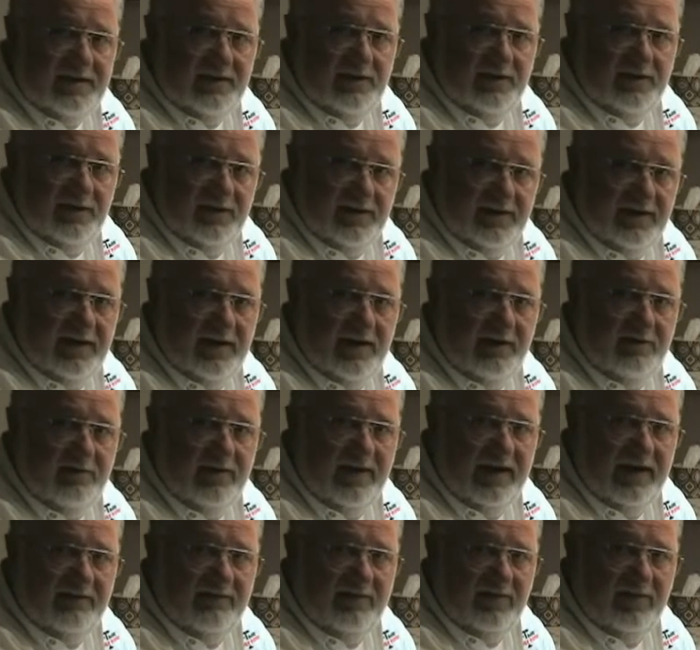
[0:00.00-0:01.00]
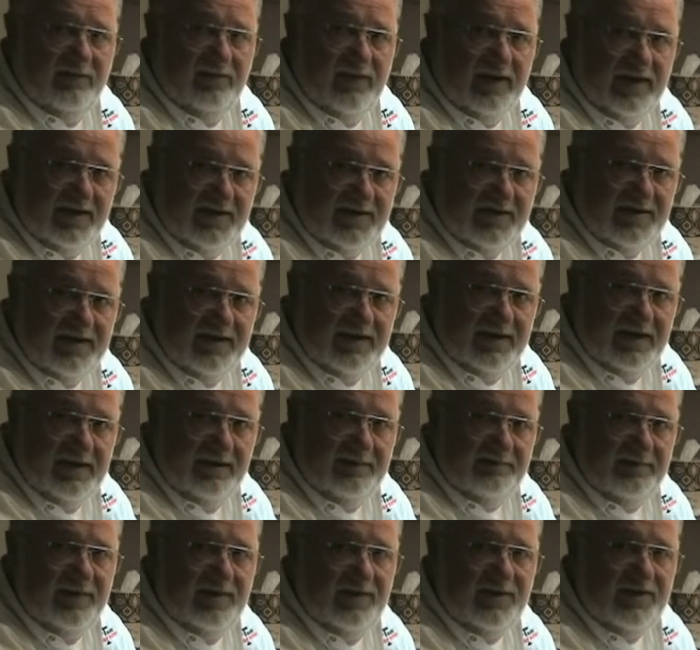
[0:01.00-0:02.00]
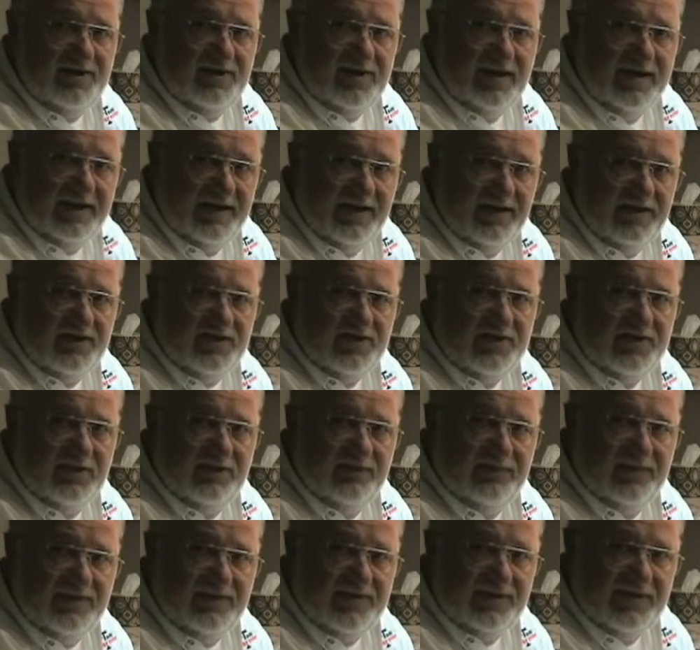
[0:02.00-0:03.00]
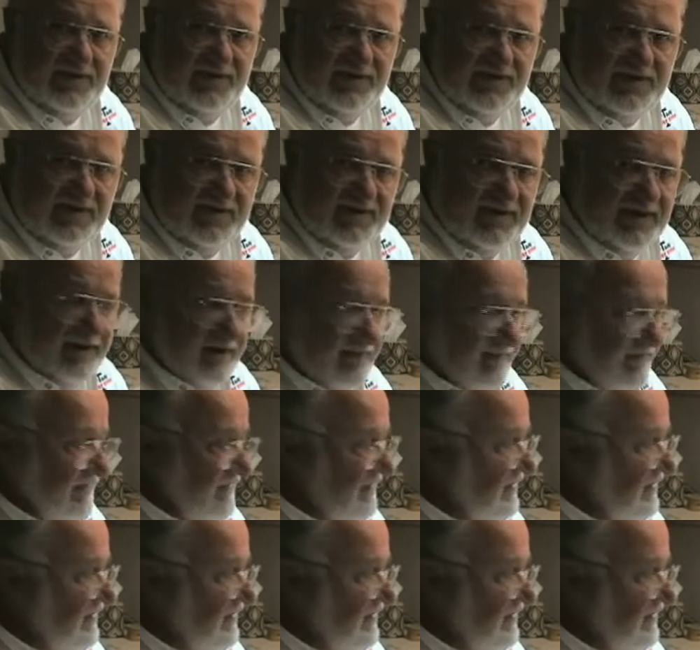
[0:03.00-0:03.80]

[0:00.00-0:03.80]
a look at how we have our vise set up and the tying surface itself.